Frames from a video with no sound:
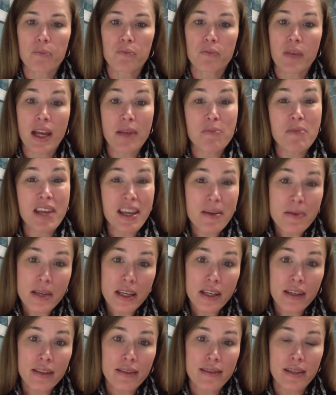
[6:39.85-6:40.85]
And
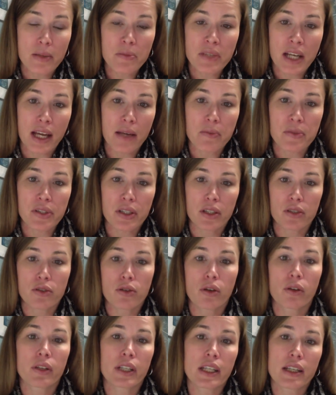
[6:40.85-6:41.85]
maybe sometimes
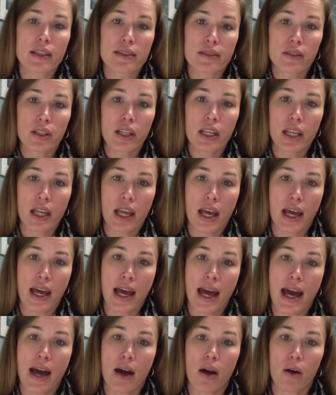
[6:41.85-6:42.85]
controlling is looking at
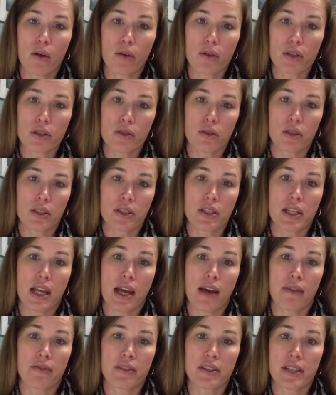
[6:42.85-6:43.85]
how your
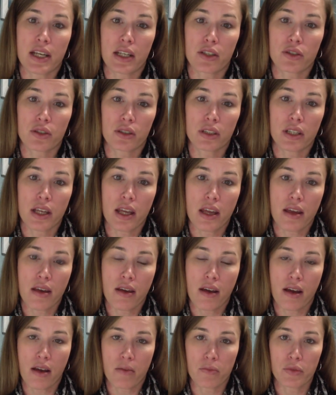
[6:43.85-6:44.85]
staff is actually
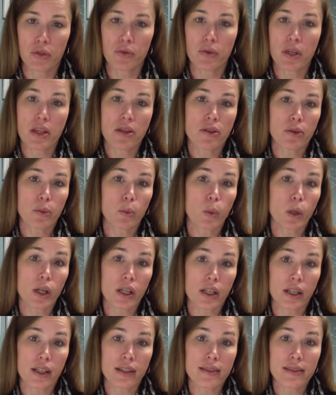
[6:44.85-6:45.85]
doing their
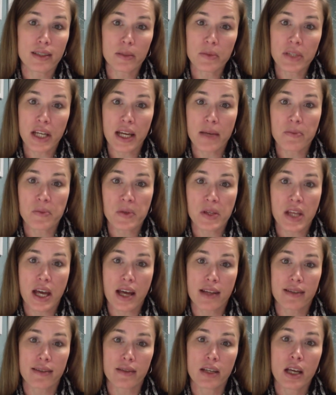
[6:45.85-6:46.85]
work, and sometimes
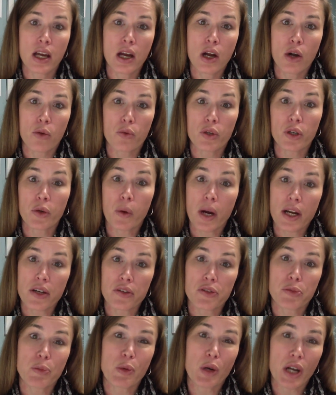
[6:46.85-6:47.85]
that
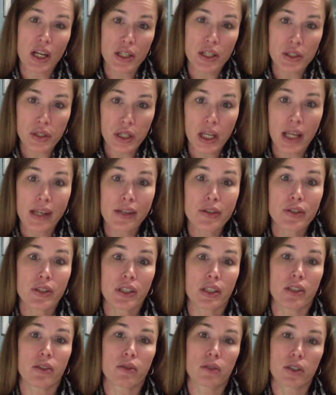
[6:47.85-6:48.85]
requires more
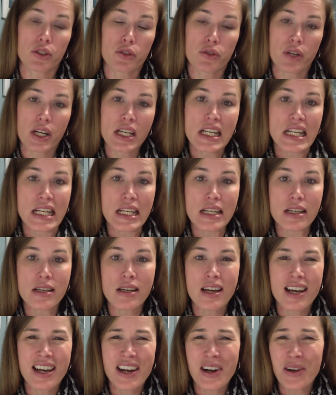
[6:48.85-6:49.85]
education or training,
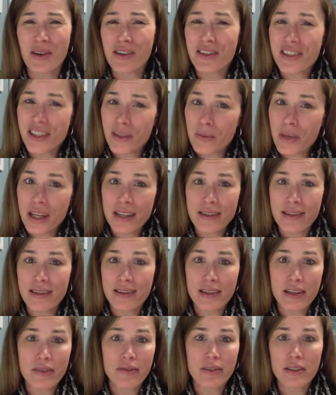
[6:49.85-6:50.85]
or in some cases
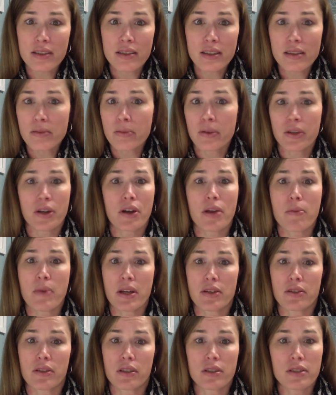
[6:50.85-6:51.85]
even disciplinary
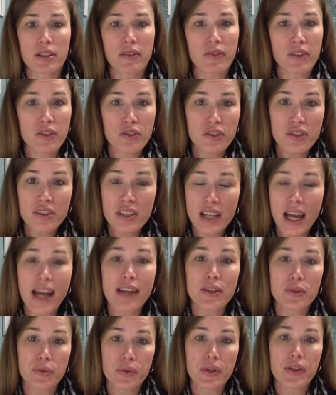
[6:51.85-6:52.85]
measures if they're just
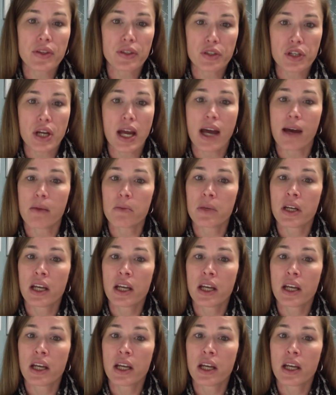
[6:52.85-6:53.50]
not doing the job.